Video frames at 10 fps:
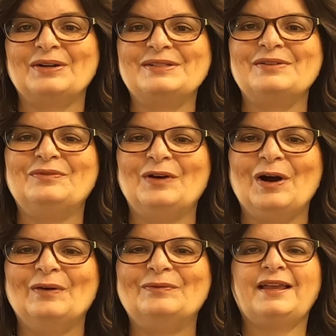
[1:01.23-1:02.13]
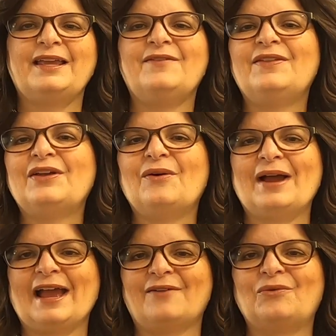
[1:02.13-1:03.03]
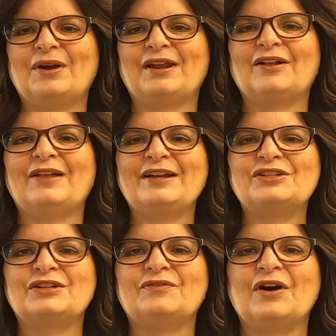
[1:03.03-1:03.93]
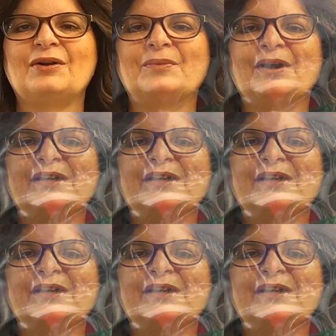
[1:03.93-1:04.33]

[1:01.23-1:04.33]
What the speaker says: is involved. Even though I have quite a collection of hardware, I